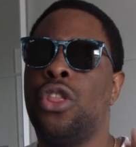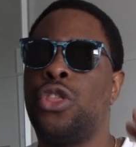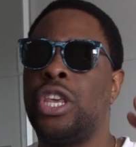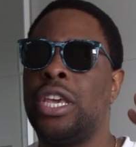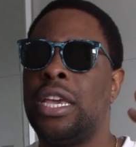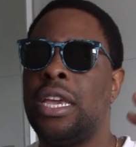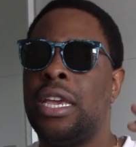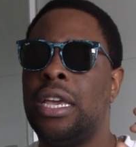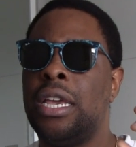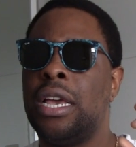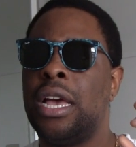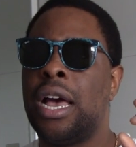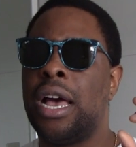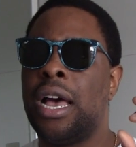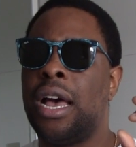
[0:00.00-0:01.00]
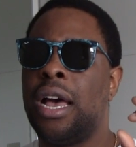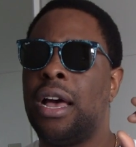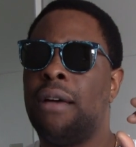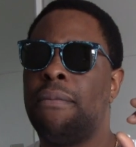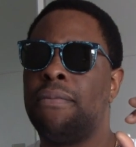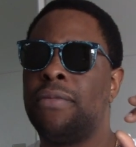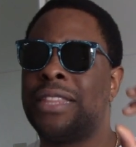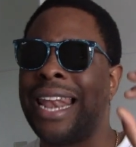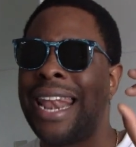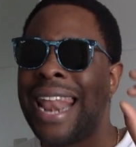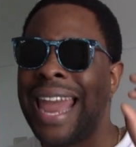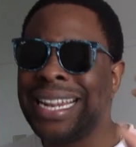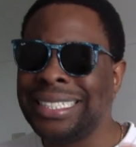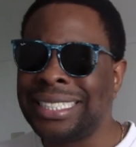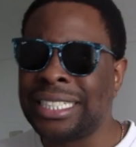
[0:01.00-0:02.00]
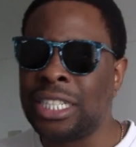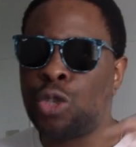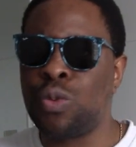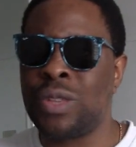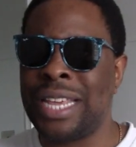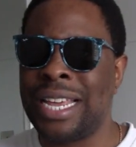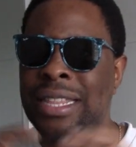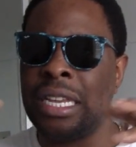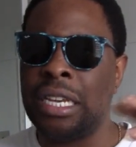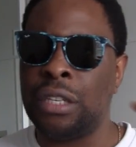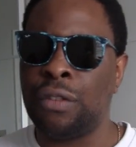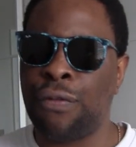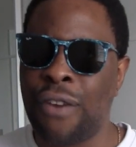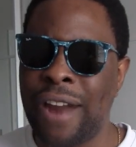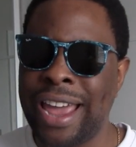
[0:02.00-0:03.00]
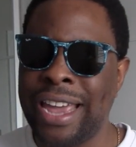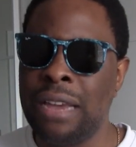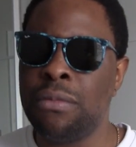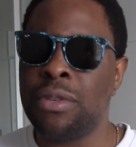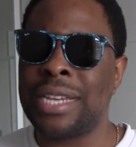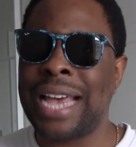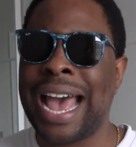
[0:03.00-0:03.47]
the, um, the lenses within these frames